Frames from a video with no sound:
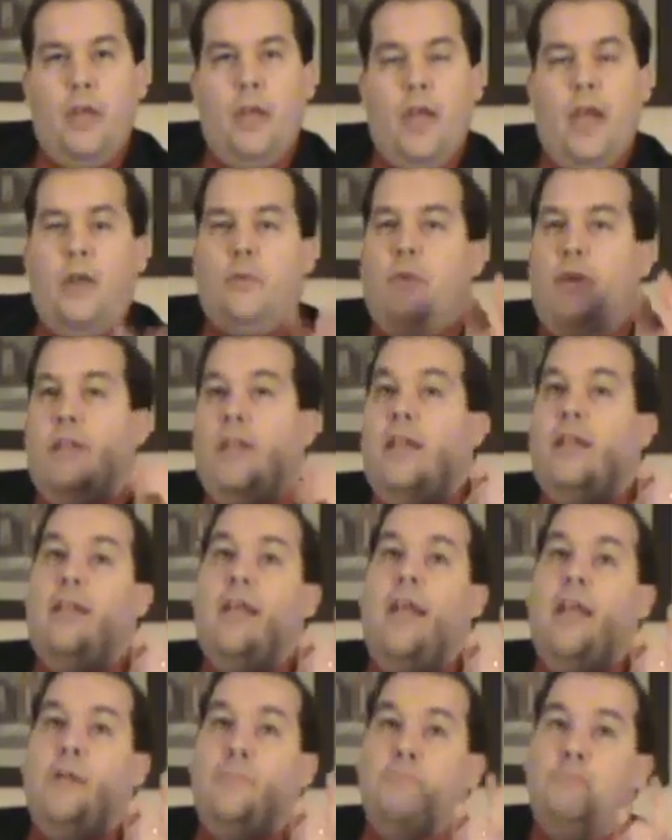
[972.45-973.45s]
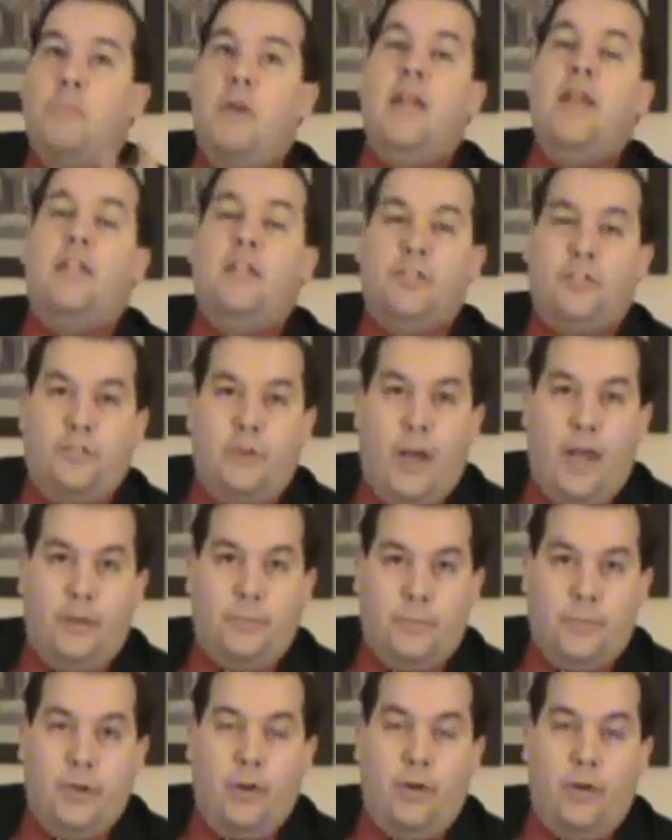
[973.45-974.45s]
And when they laid many
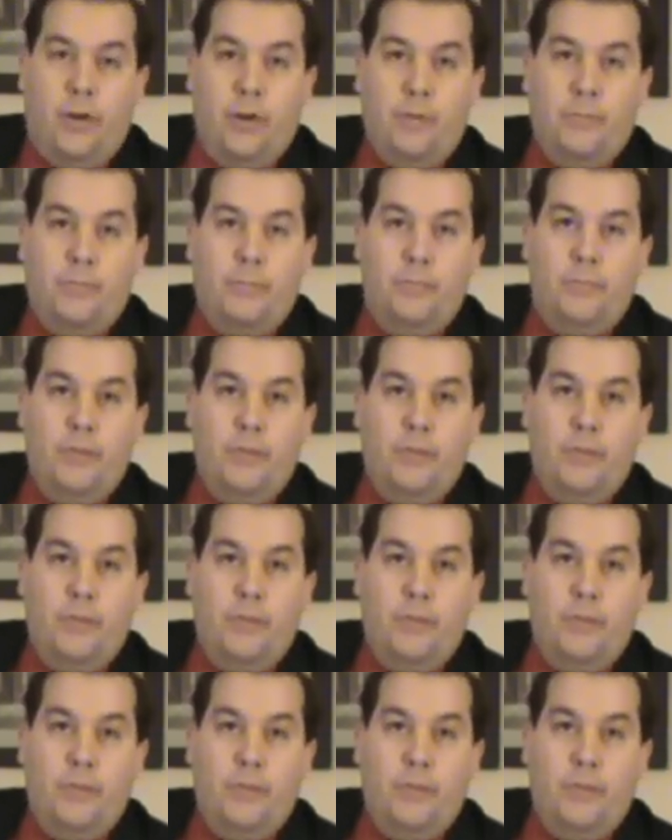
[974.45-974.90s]
stripes on them,